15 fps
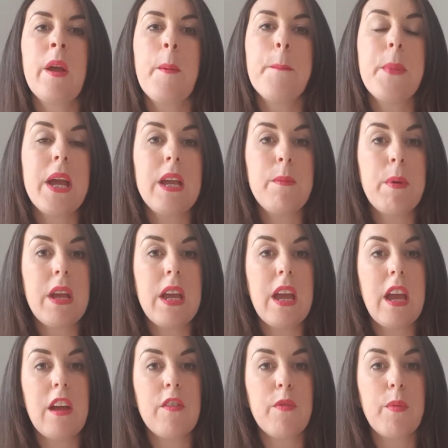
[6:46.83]

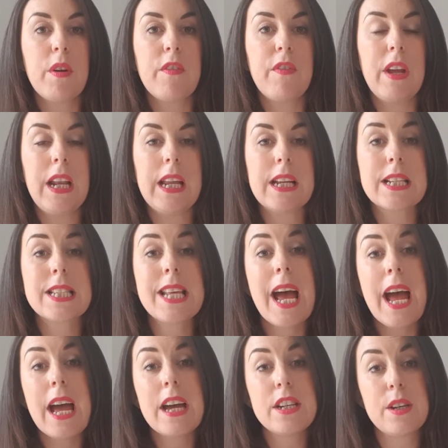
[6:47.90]
Maybe if we're feeling
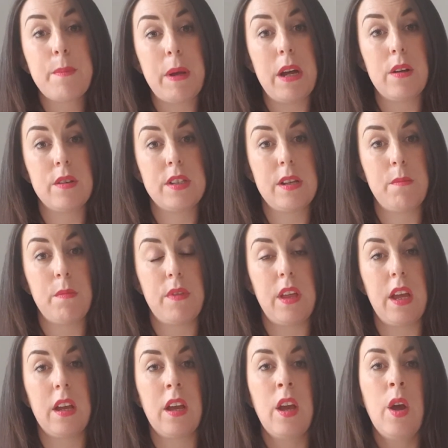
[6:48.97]
sad about
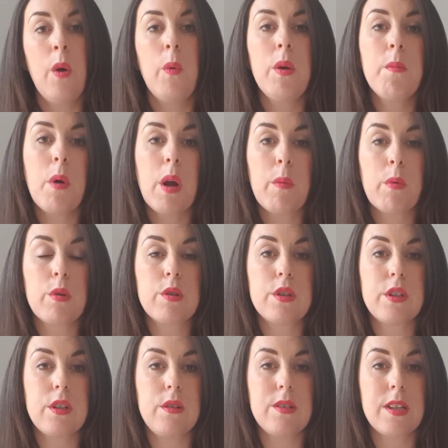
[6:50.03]
something, we might want to
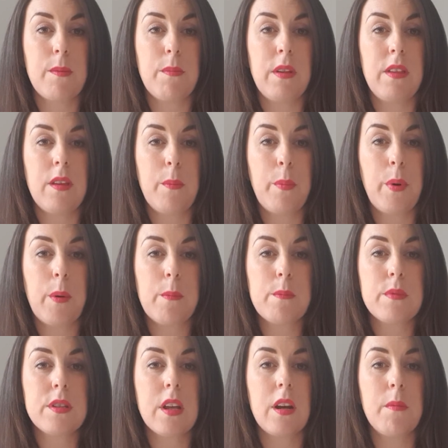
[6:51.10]
do something that
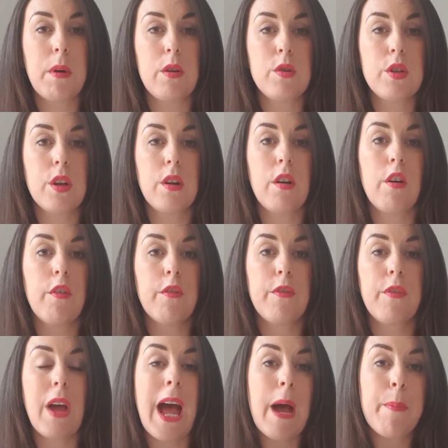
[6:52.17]
prompts an emotion
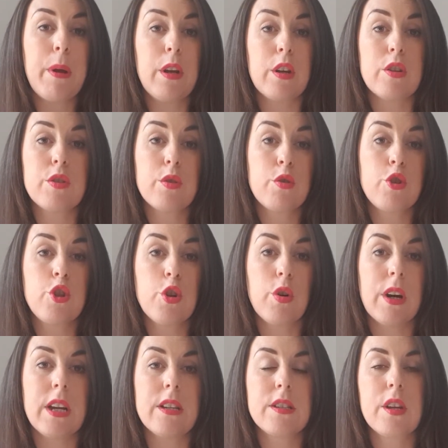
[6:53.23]
of happiness or
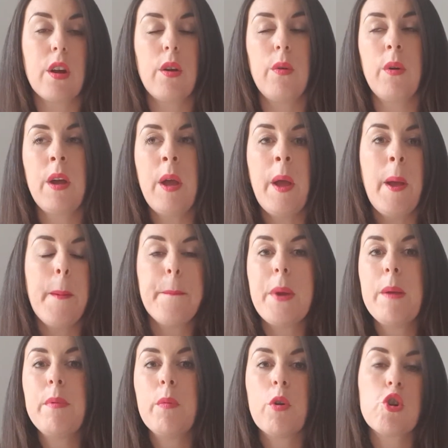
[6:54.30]
joy. So
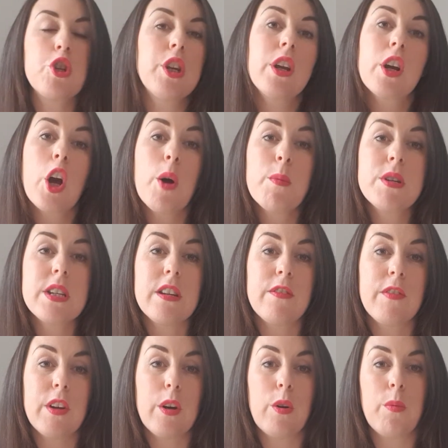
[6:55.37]
maybe watching a comedy
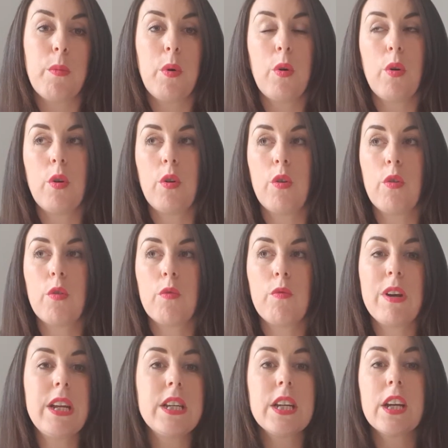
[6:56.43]
film or
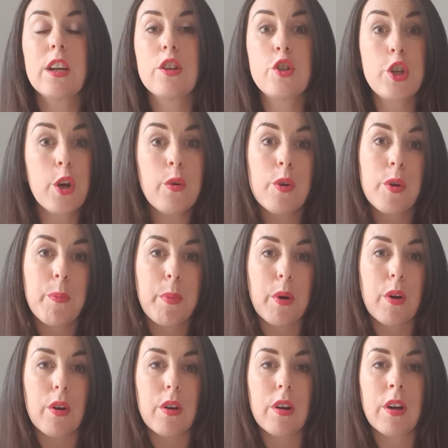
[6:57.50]
reading a joke
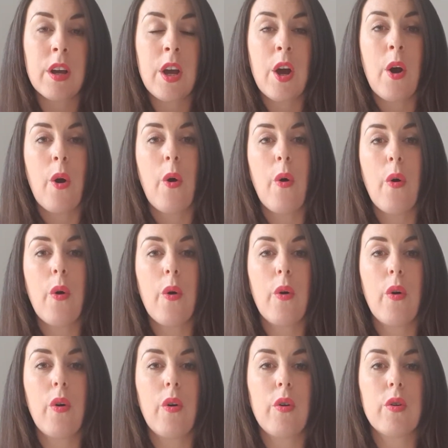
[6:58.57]
book
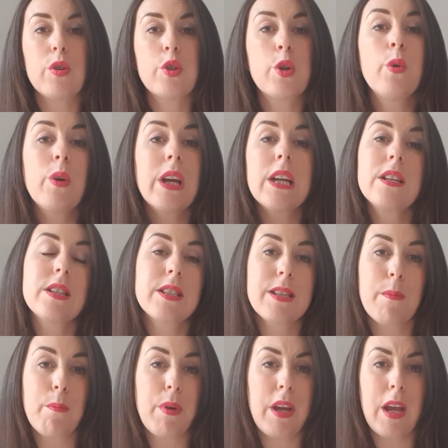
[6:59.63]
or talking to
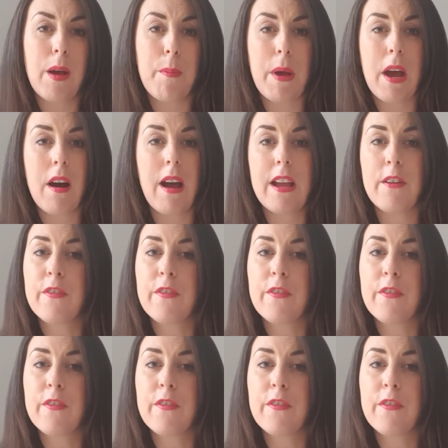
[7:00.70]
somebody about a